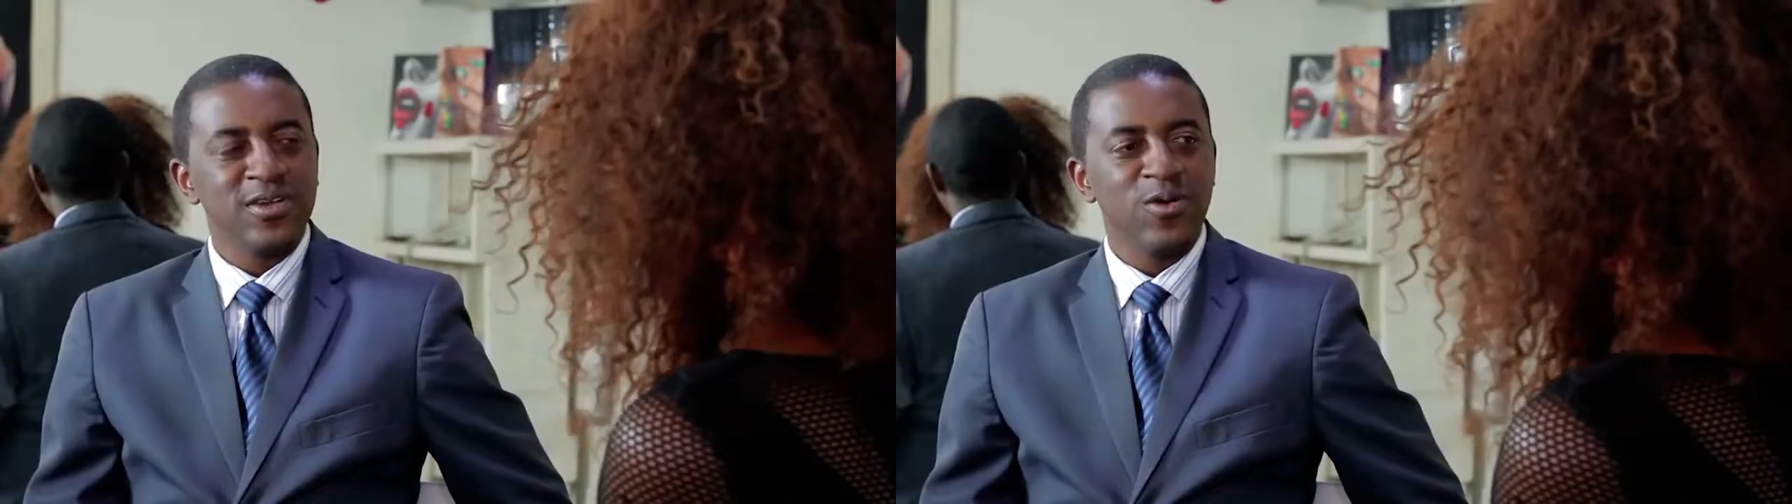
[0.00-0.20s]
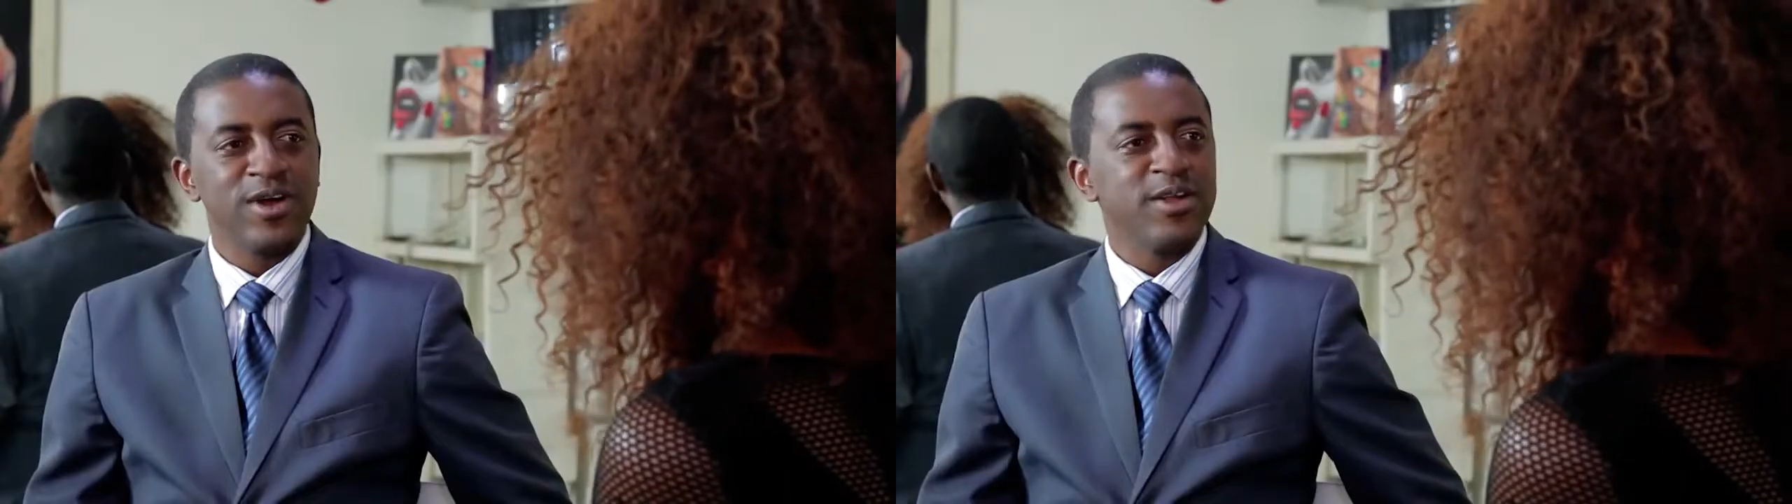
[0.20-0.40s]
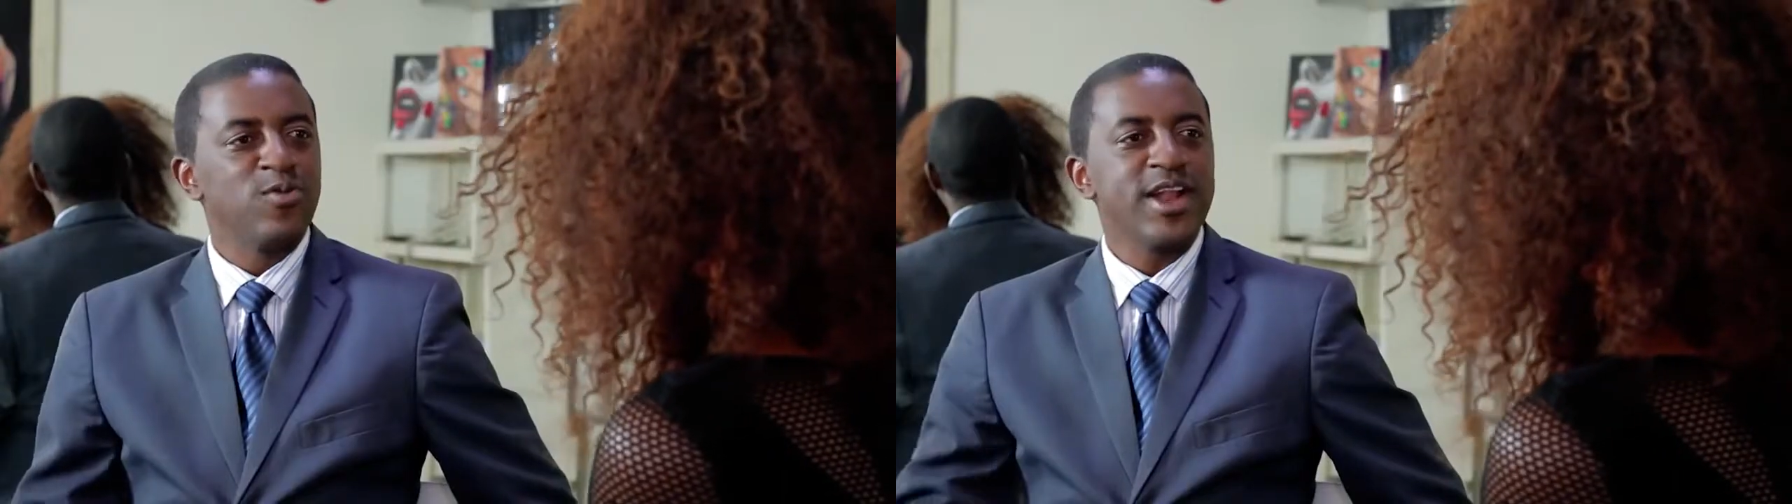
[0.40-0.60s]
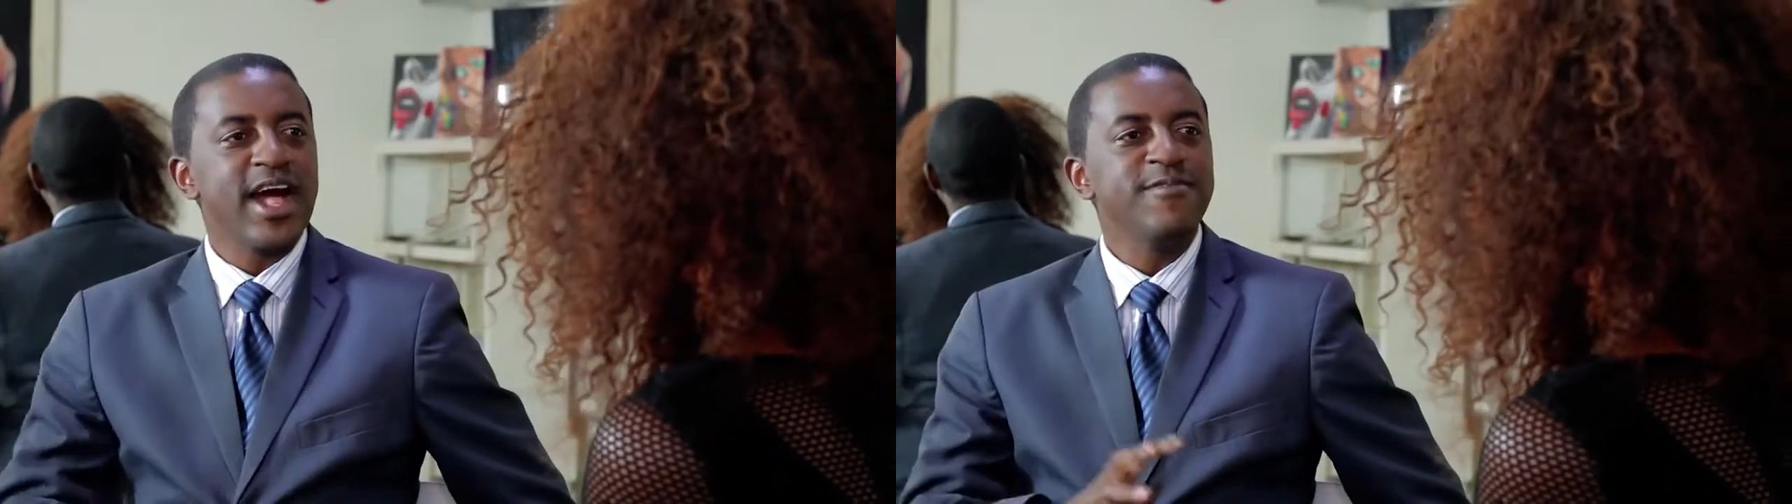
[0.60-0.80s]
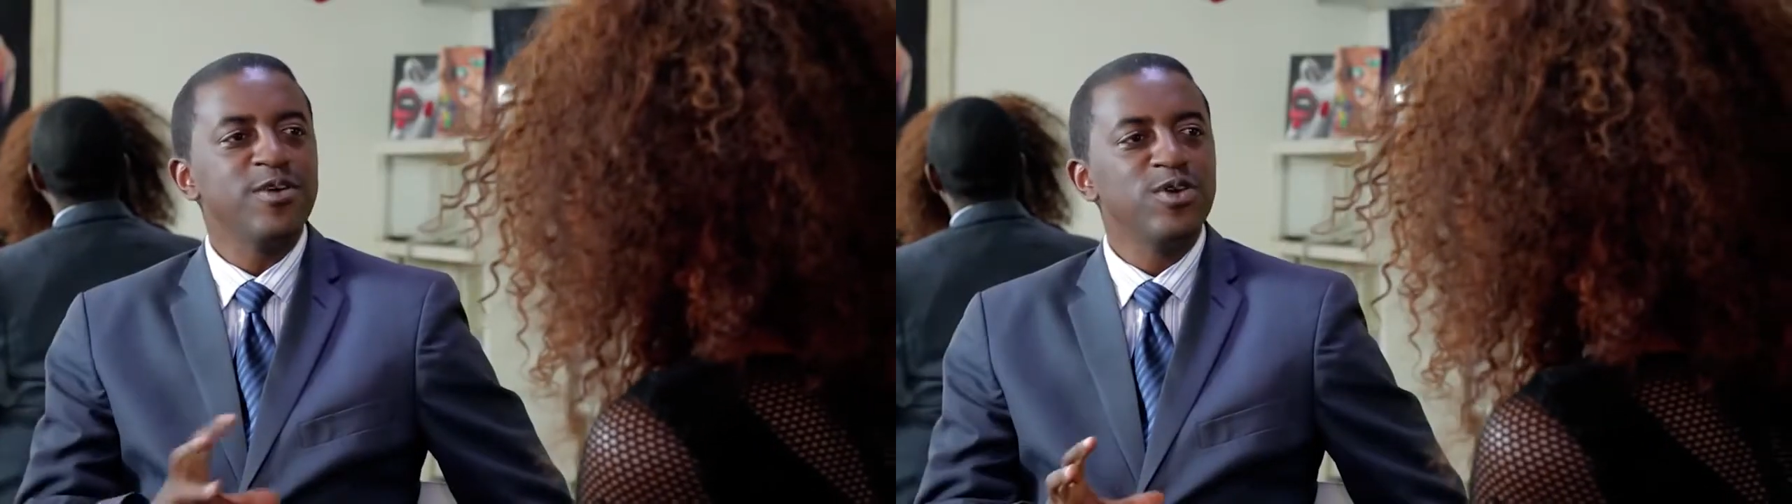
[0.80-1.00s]
All right. What
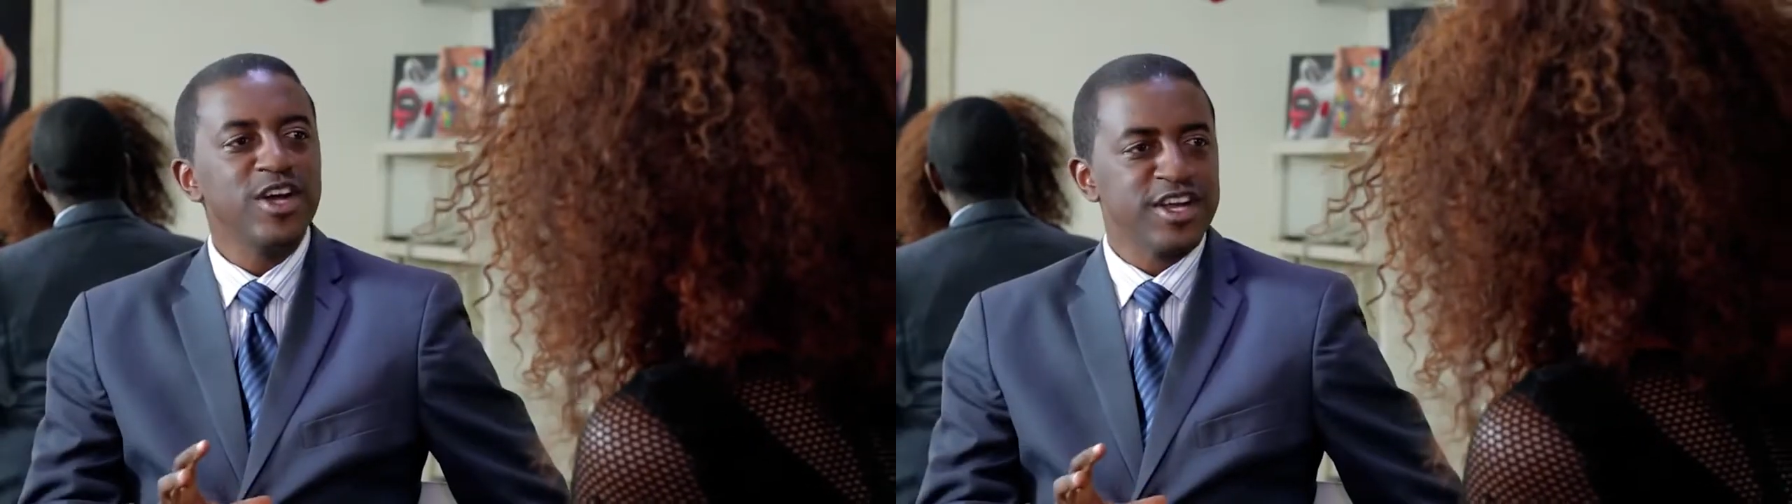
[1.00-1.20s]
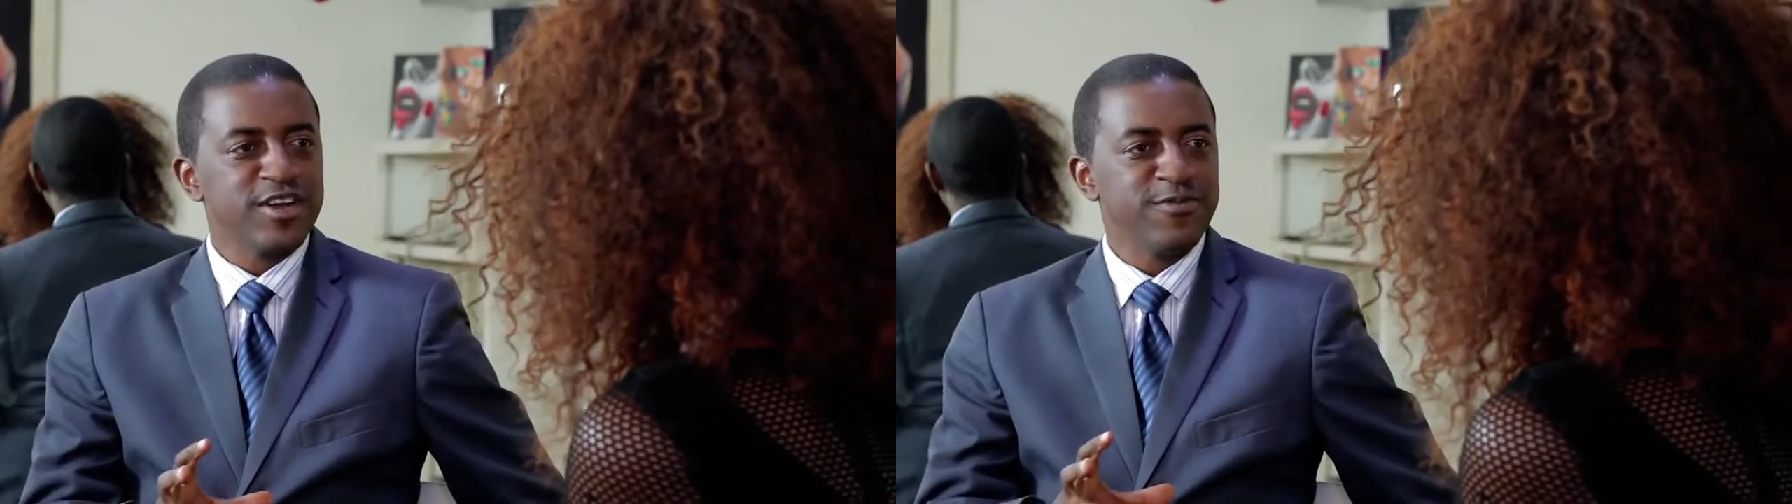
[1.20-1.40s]
other work